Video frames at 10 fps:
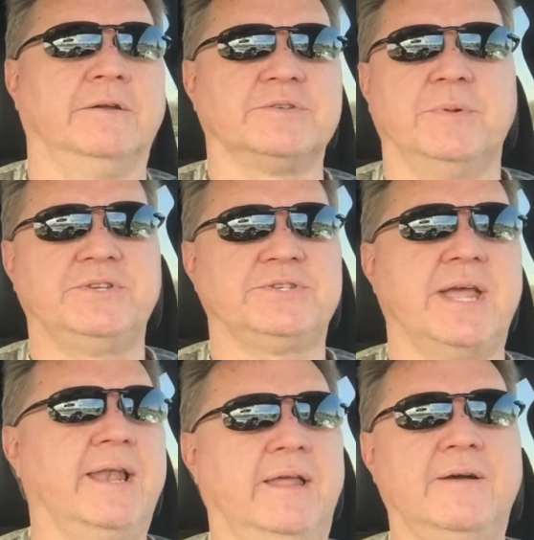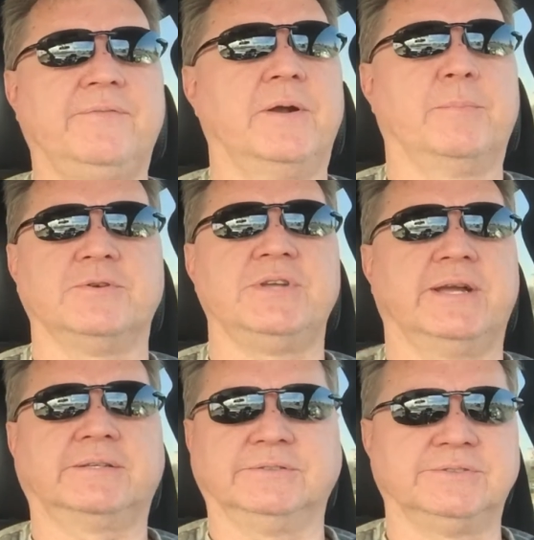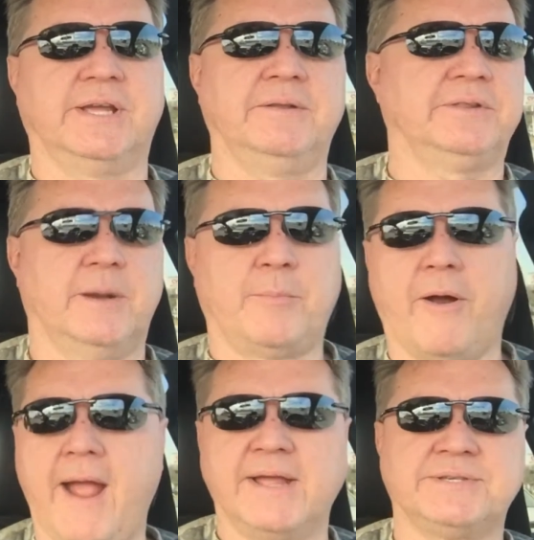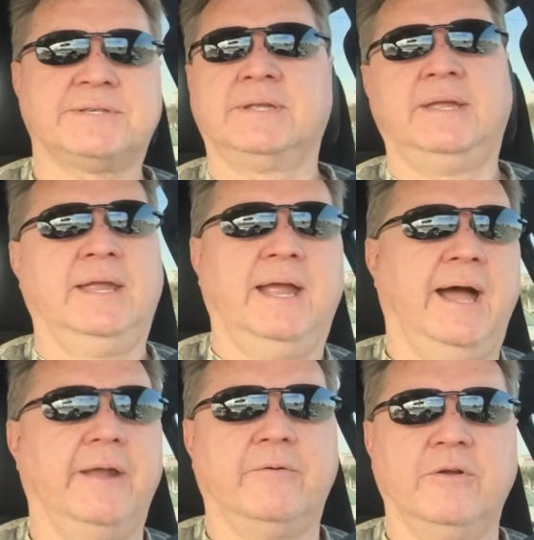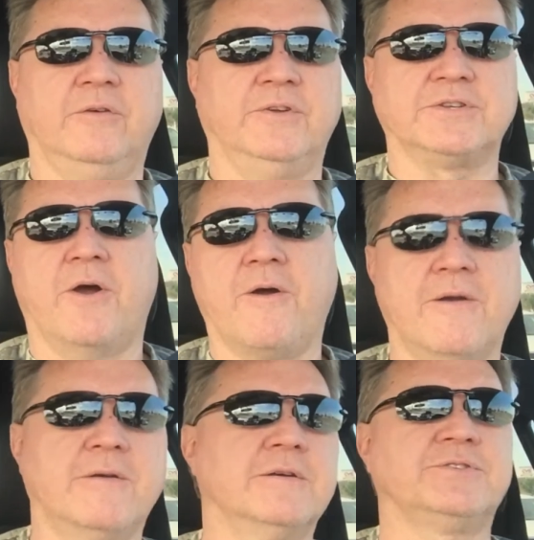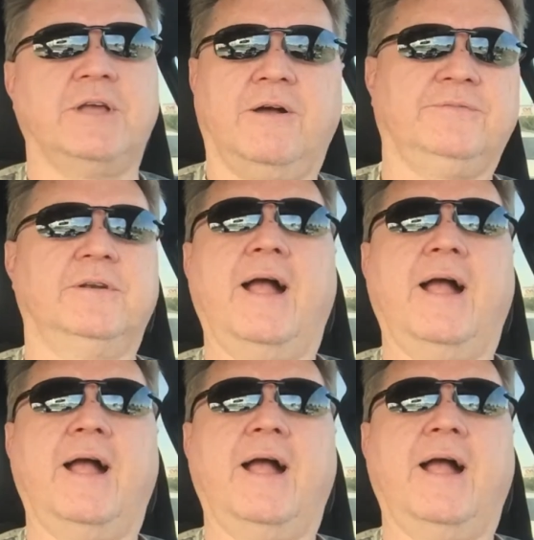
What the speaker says: As much as I love their projectiles, their brass, I don't know if it's harder or softer.